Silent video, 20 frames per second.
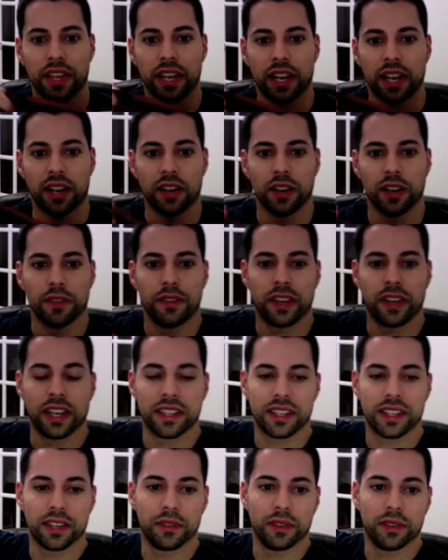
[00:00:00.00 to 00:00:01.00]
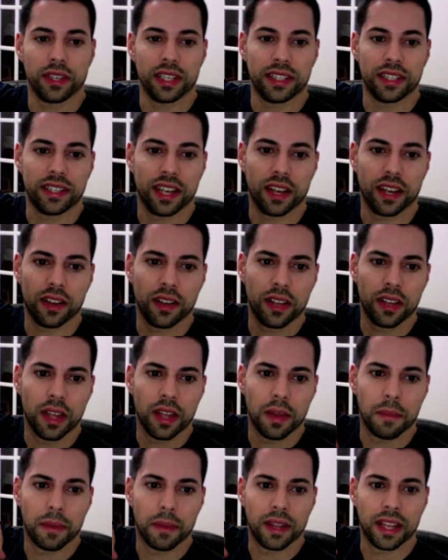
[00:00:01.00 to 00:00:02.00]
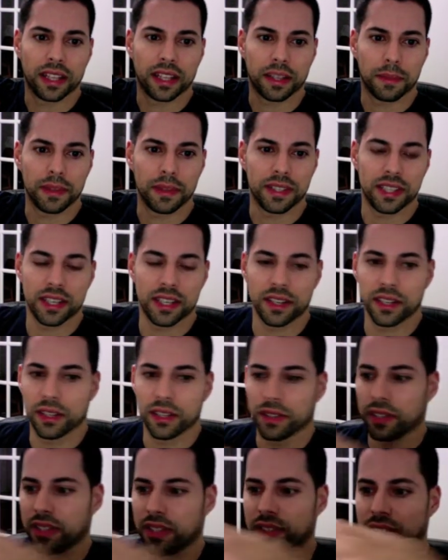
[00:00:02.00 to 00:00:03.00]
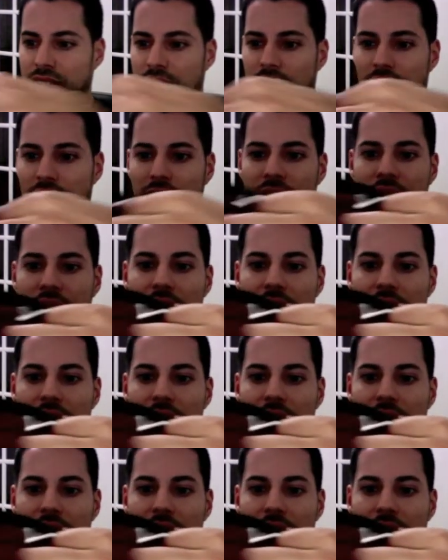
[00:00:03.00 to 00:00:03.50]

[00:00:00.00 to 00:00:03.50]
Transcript: I don't know if you guys can really tell, but like the material is like,